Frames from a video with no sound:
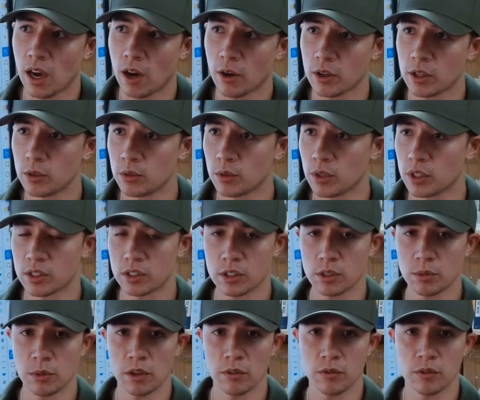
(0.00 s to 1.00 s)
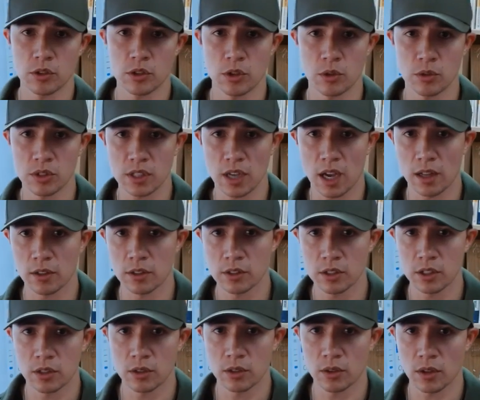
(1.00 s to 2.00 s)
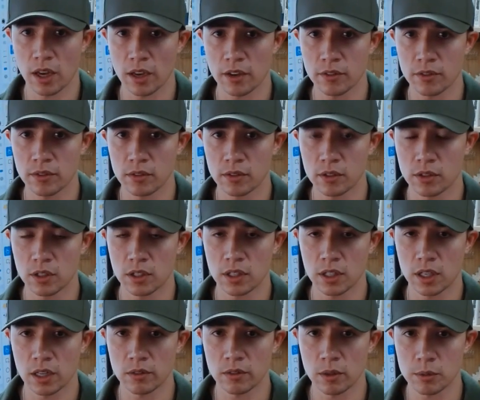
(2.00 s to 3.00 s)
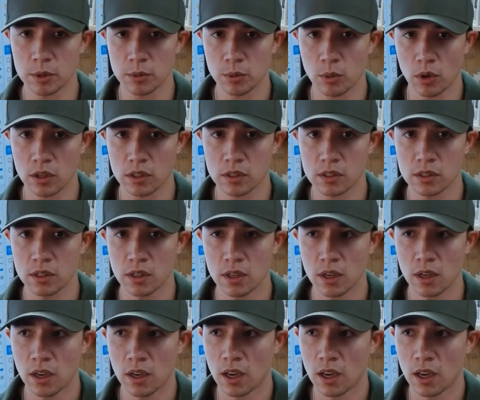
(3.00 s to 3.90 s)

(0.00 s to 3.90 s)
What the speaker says: listen to me if there's no silence in your life? You need to give up sports."